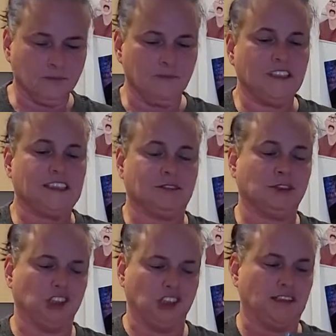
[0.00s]
This was
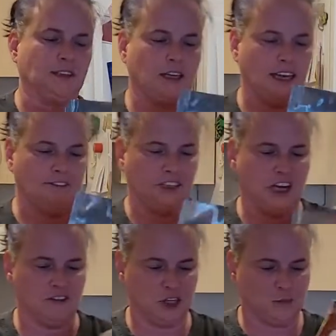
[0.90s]
just our
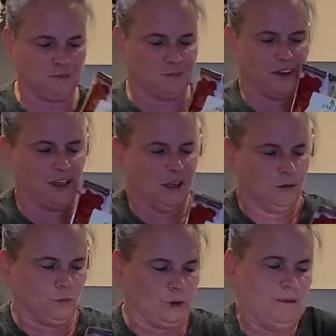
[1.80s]
leftover.
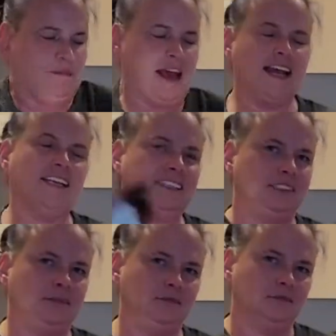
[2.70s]
We made
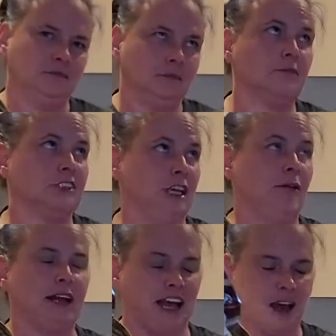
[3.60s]

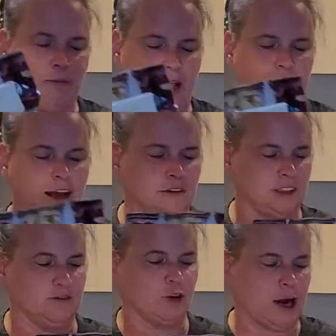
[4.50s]
2.5 pounds
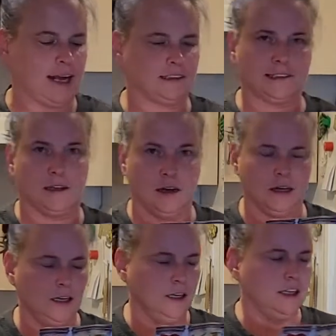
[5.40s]
of crack
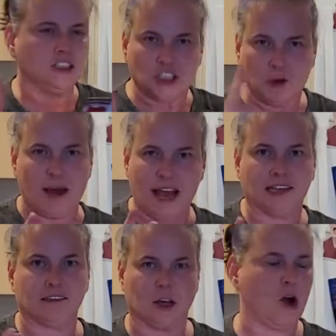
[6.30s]
slaw, 2
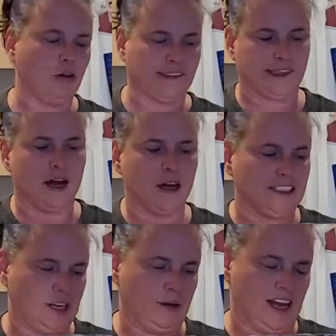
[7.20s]
bags of coleslaw,
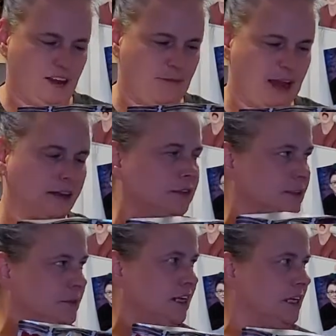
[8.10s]
2.5 pounds of
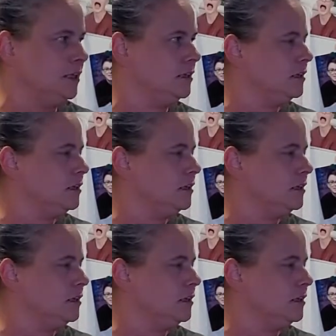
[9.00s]
meat,